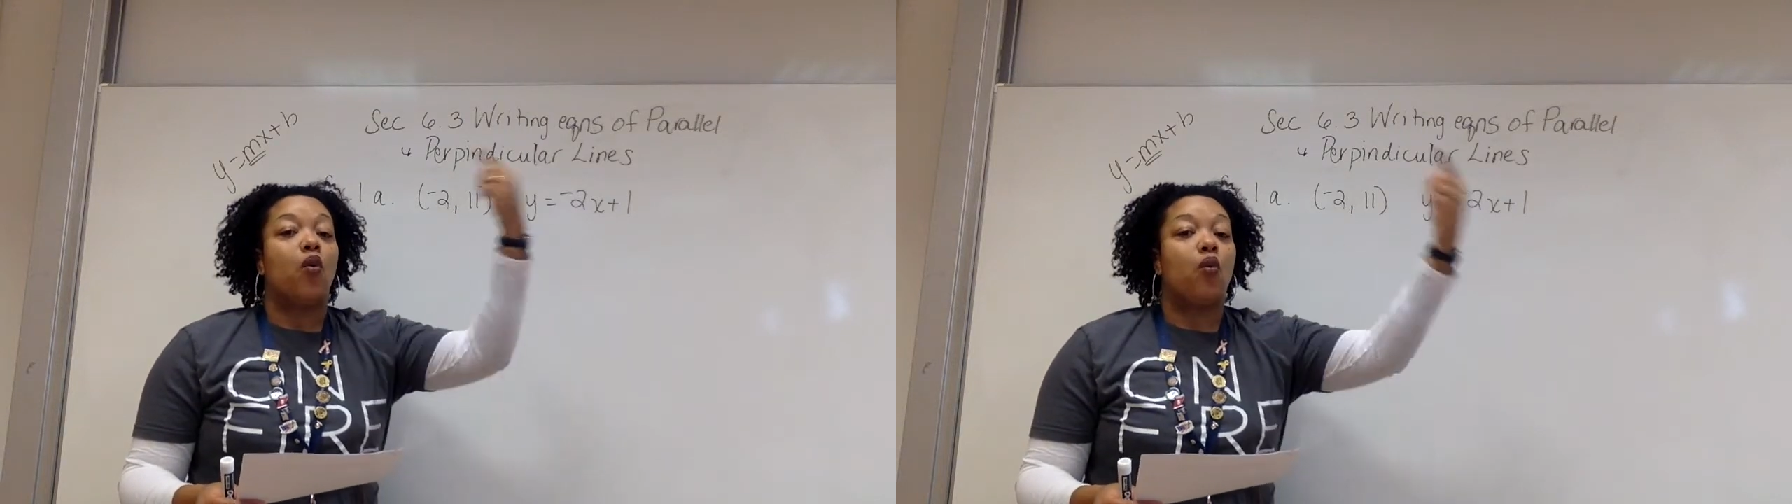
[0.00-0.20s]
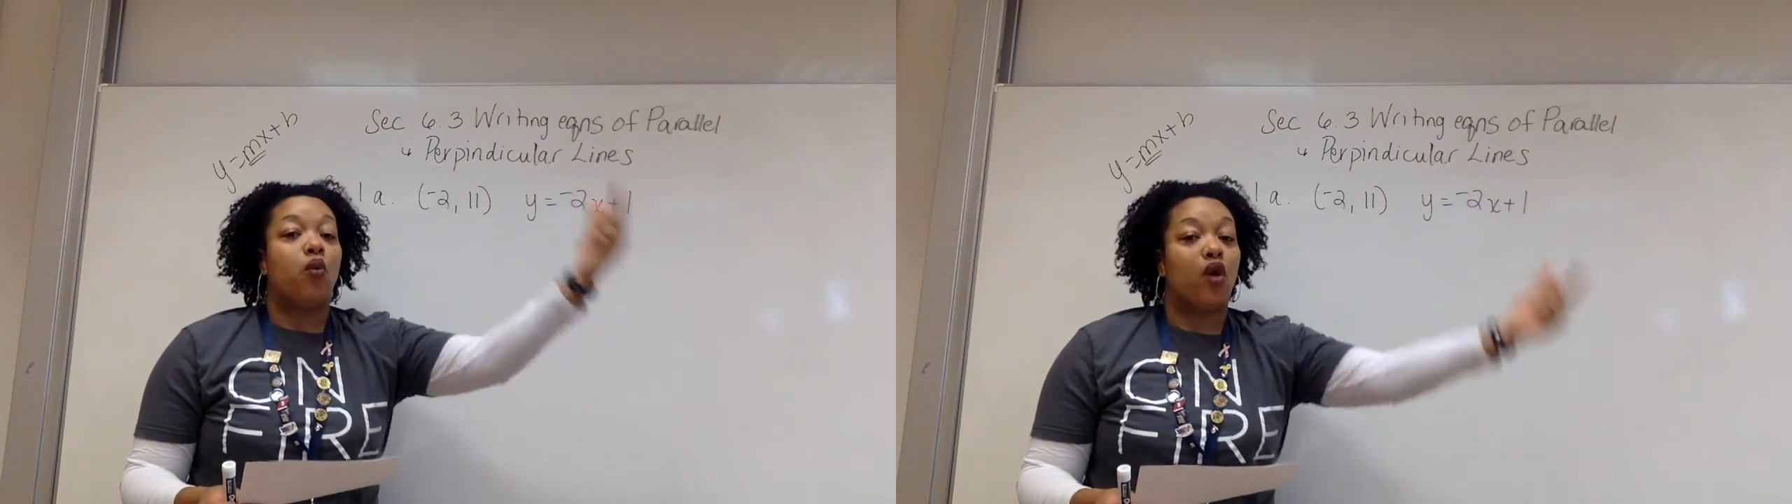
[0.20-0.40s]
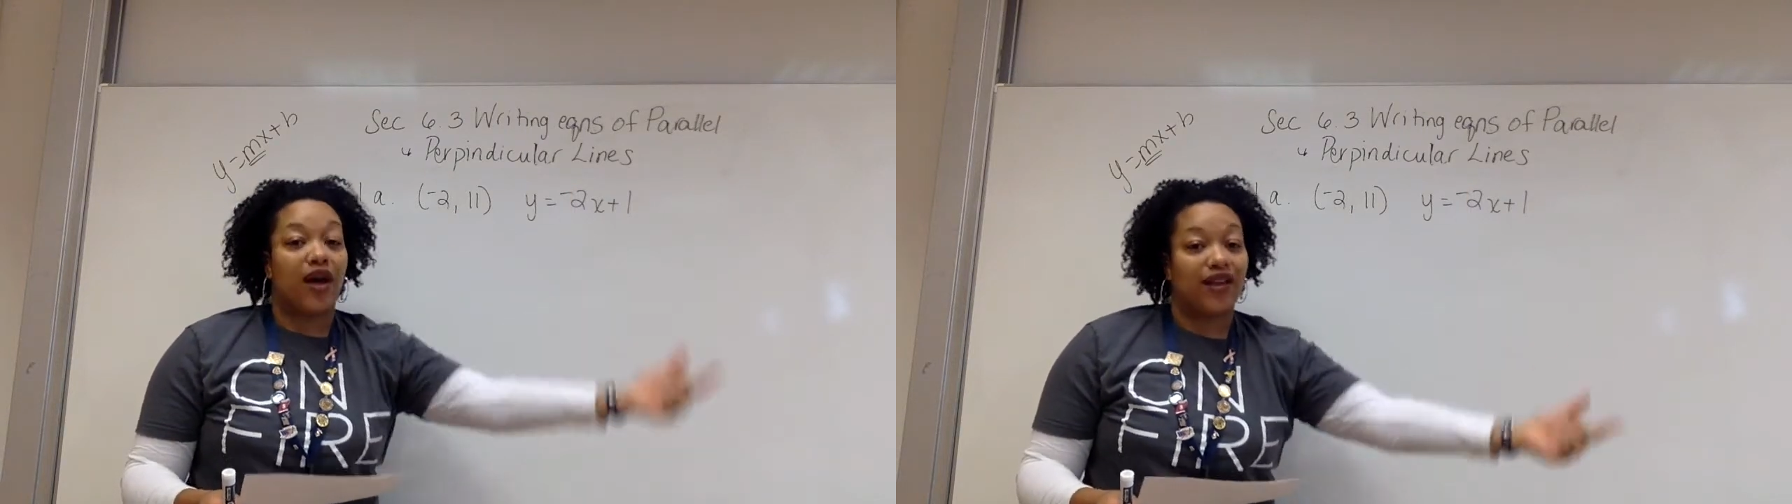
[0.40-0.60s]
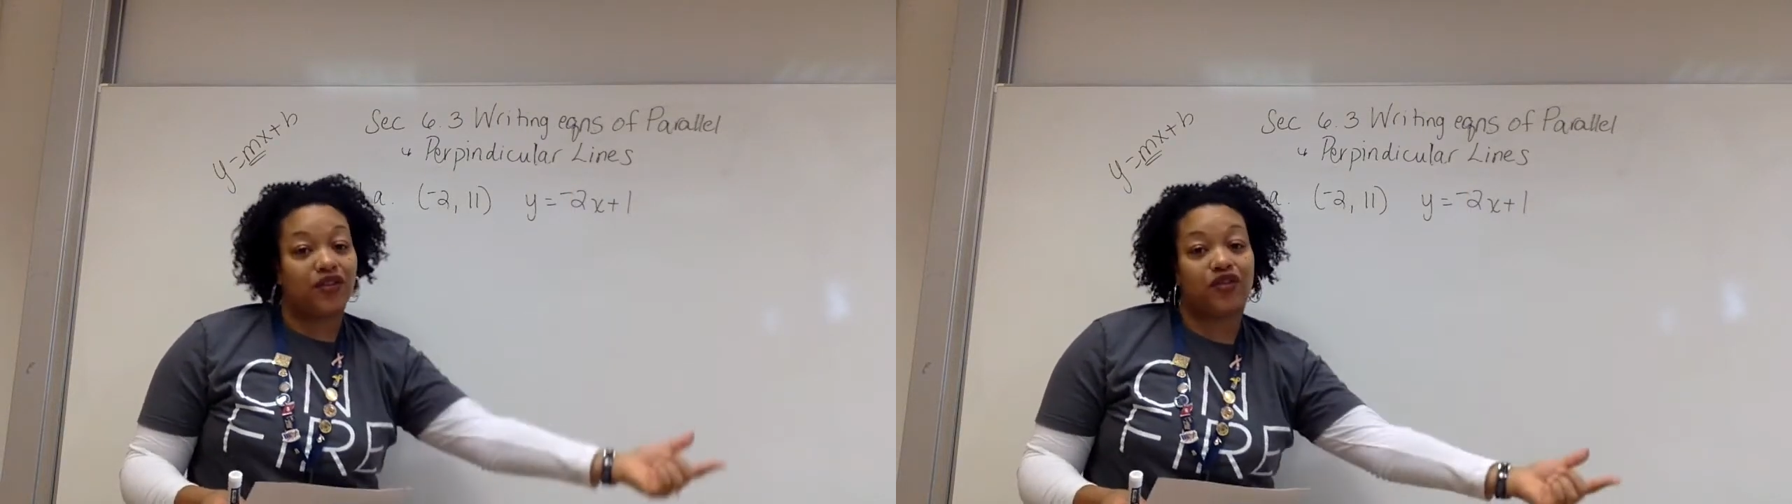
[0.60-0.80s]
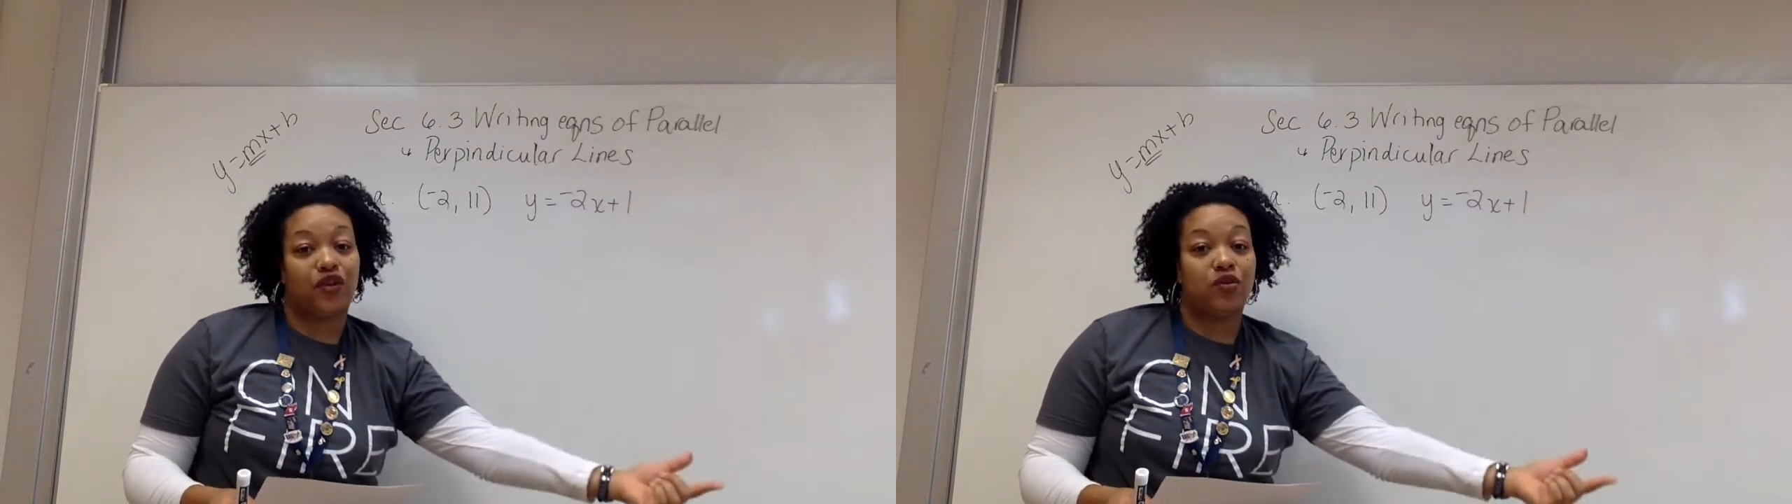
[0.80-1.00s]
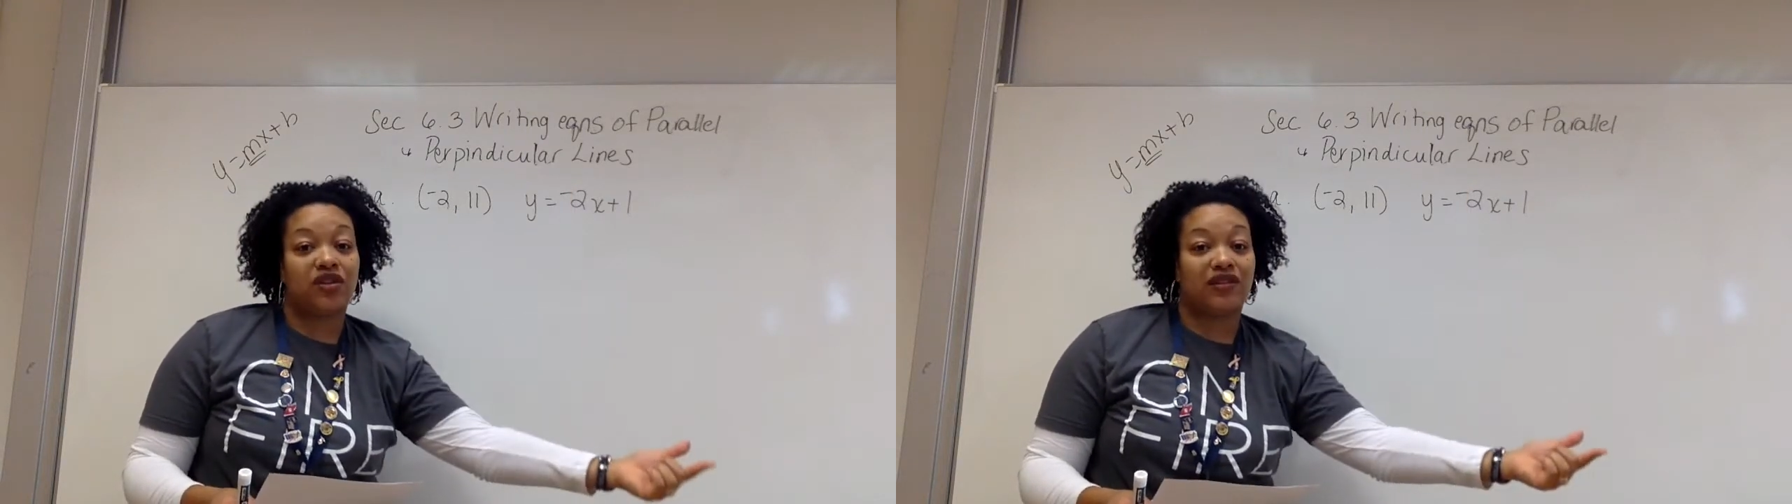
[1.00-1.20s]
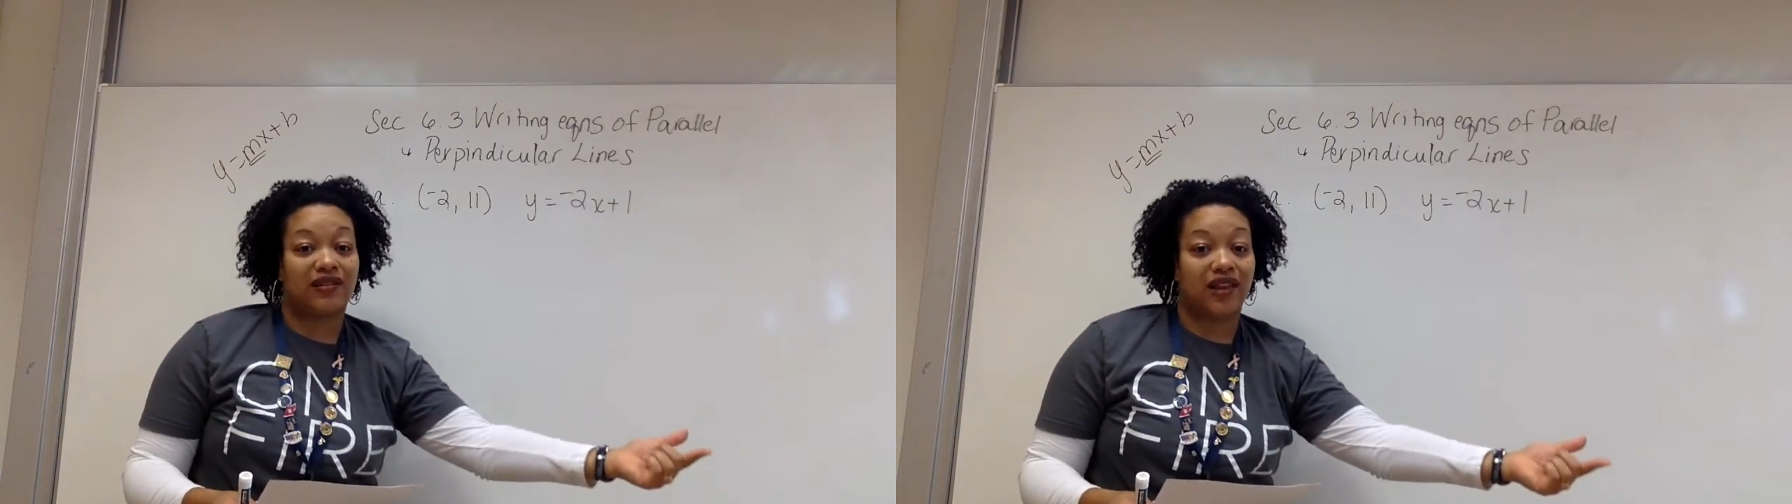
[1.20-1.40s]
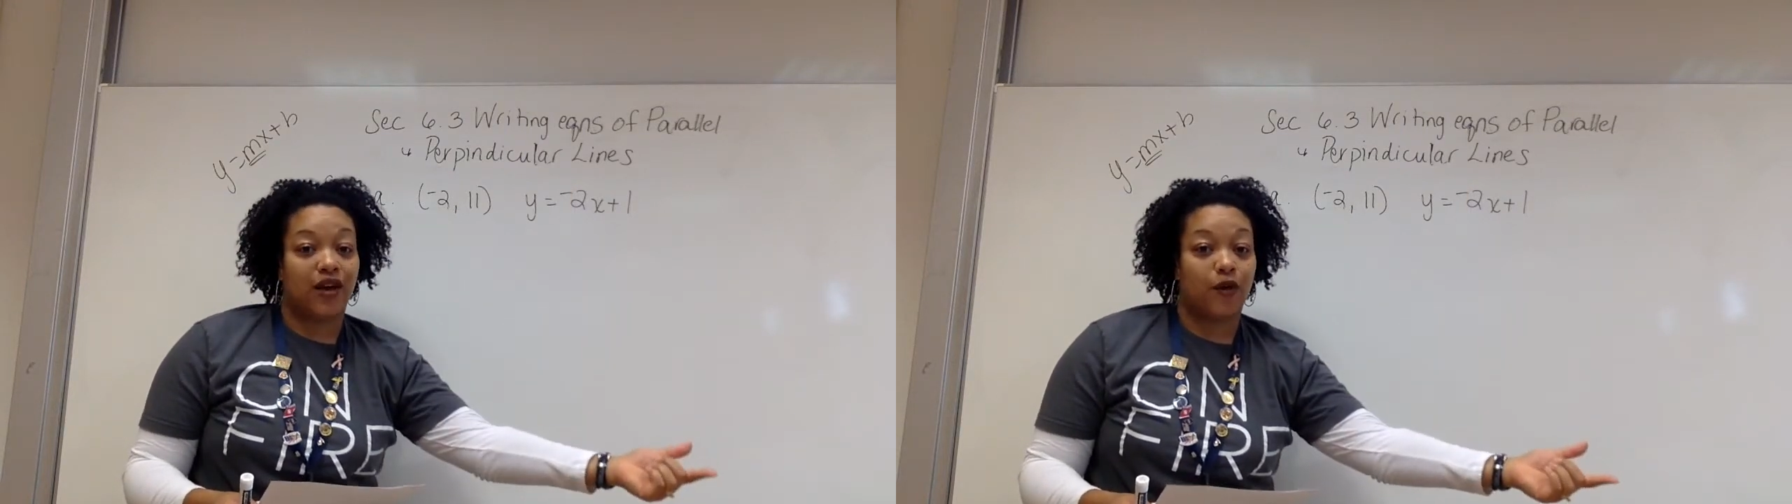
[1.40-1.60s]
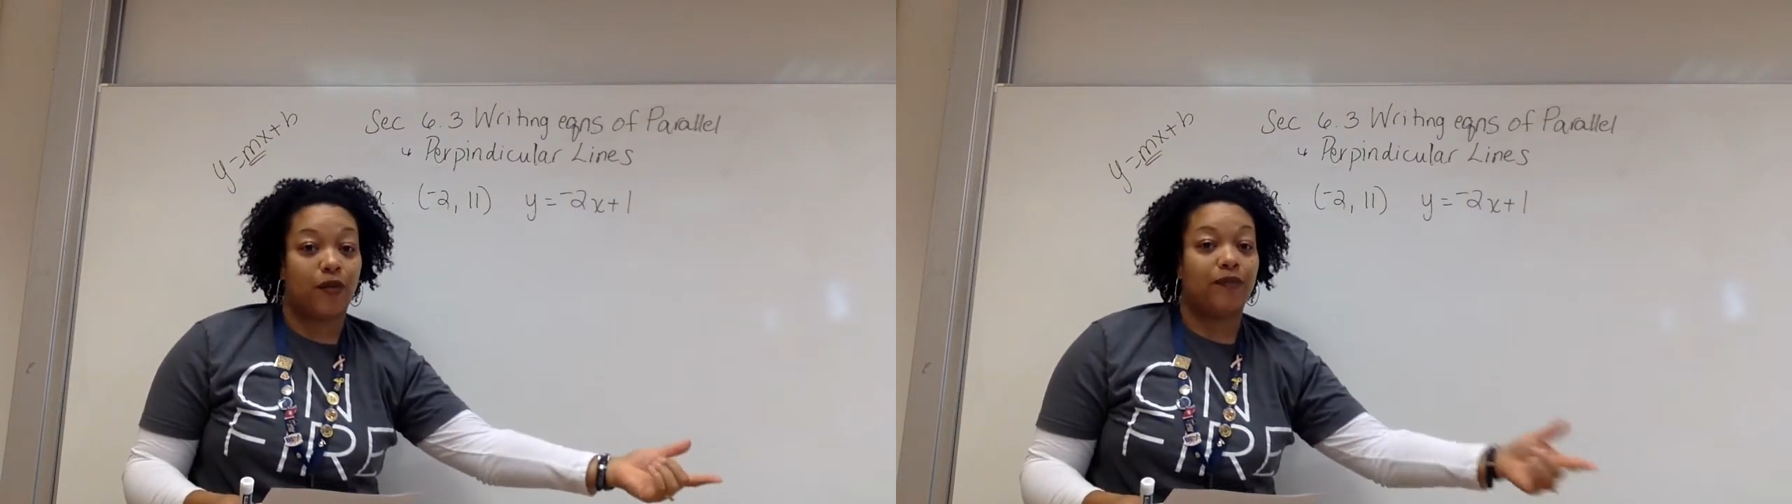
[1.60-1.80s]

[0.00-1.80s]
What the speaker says: what to do with the slope.